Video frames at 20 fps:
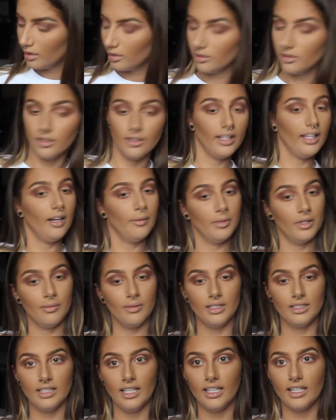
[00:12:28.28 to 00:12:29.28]
So then I'm going
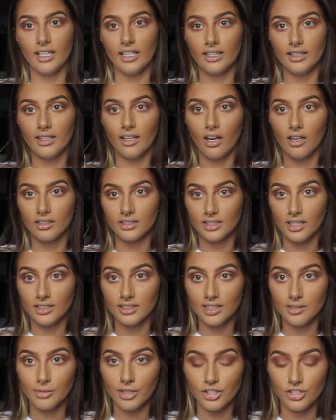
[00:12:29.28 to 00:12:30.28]
to be taking the
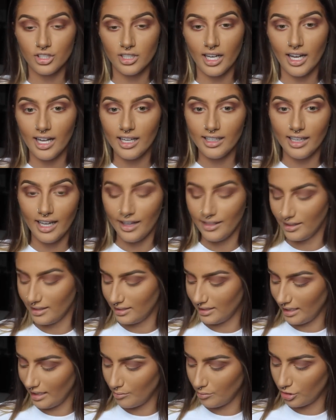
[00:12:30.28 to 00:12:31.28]
Anastasia brush again and the
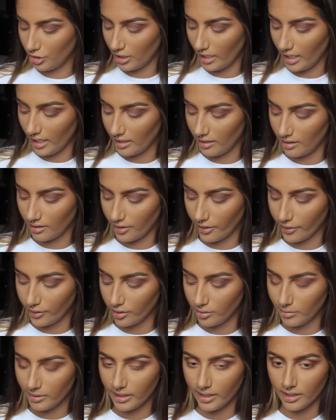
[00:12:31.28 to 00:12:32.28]
same shade, the
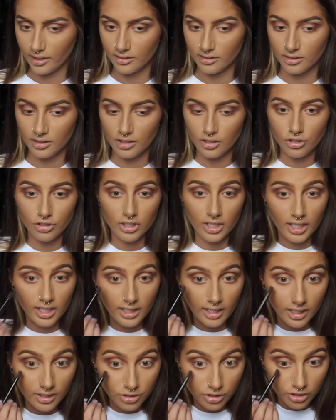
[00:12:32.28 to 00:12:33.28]
Cocoa Bear
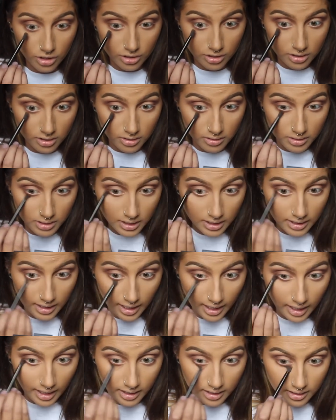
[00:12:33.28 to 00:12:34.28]
shade, and just using
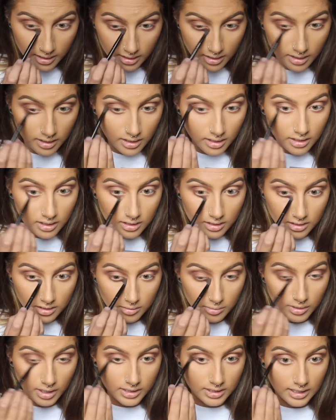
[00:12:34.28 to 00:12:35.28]
that
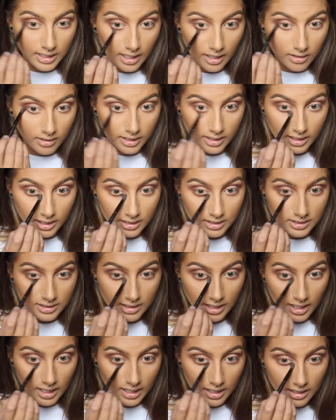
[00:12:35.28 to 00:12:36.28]
to blend it out like I
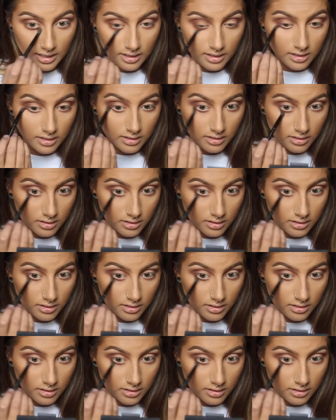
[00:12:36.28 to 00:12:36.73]
said.